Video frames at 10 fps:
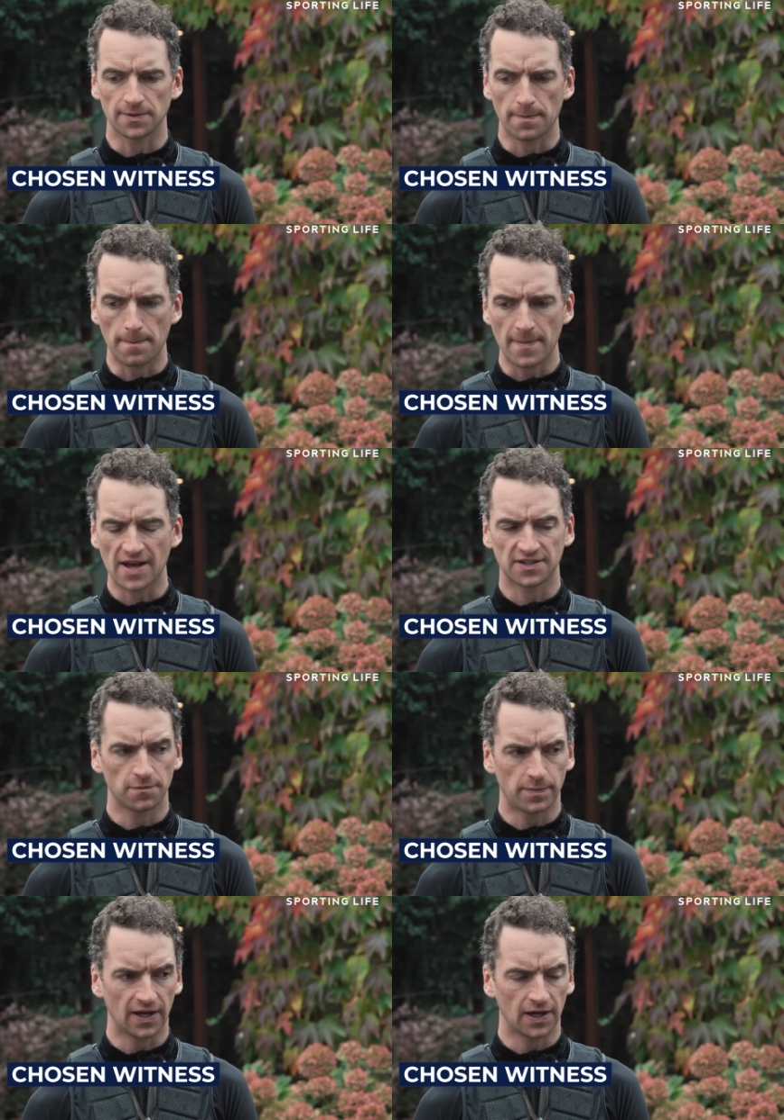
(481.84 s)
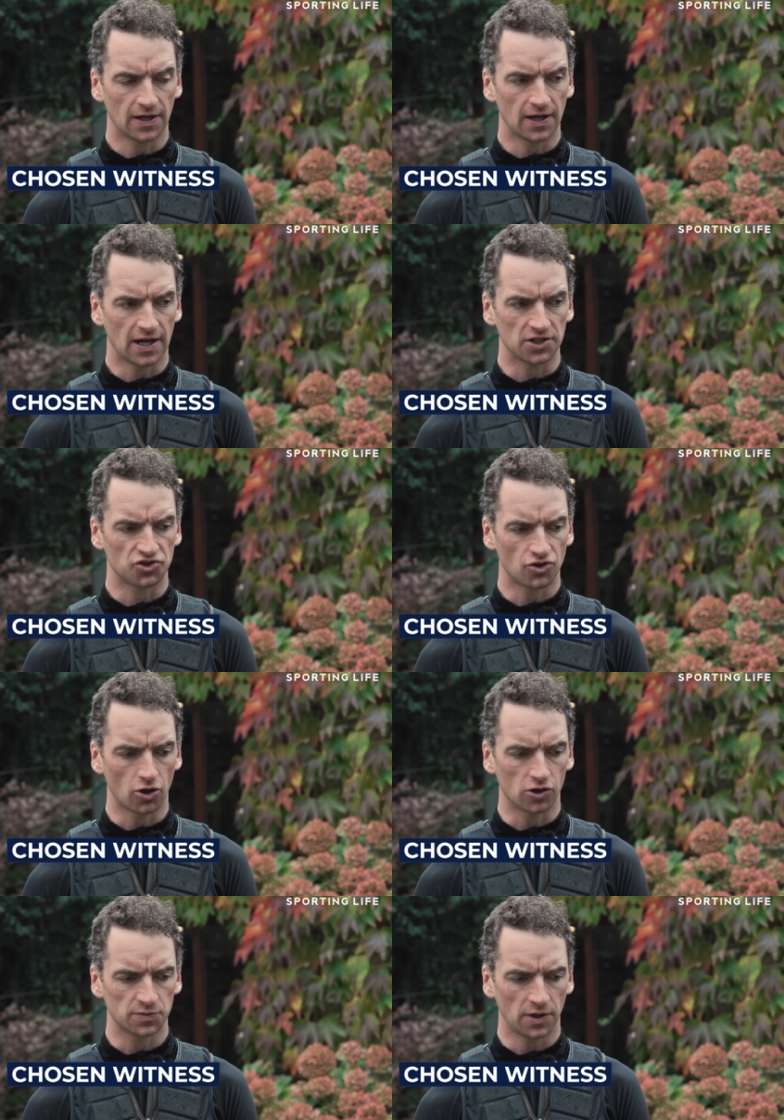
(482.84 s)
massive, big,
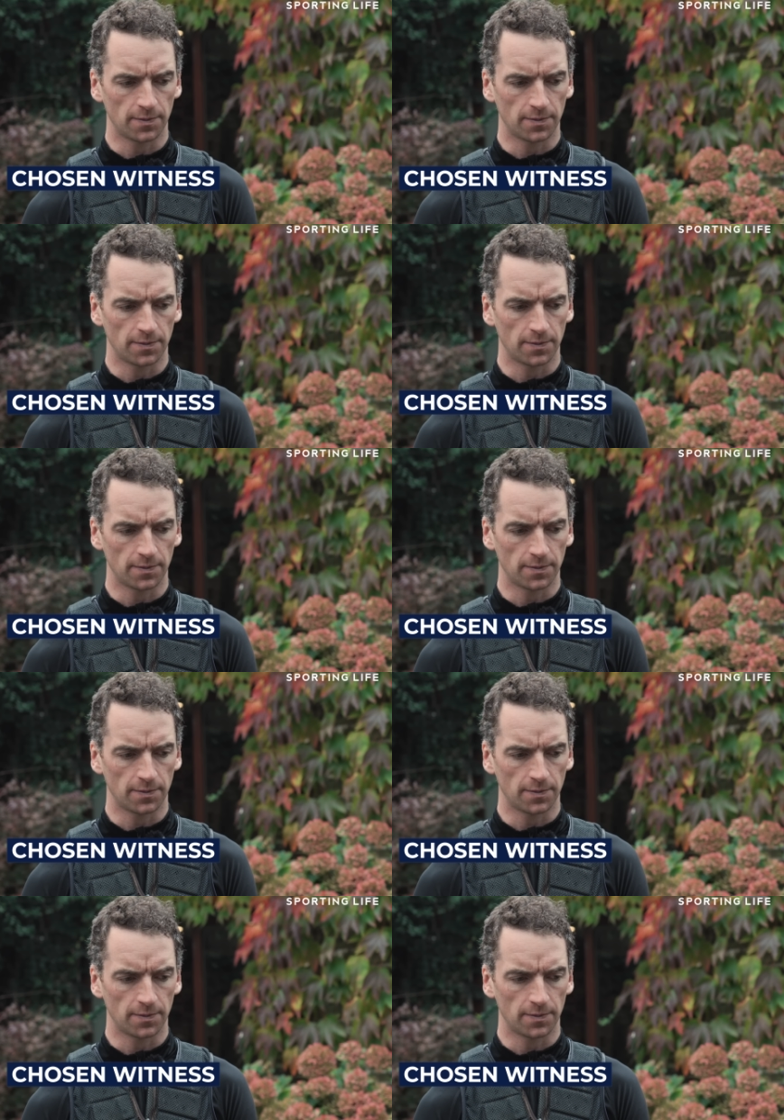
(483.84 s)
strong horse, probably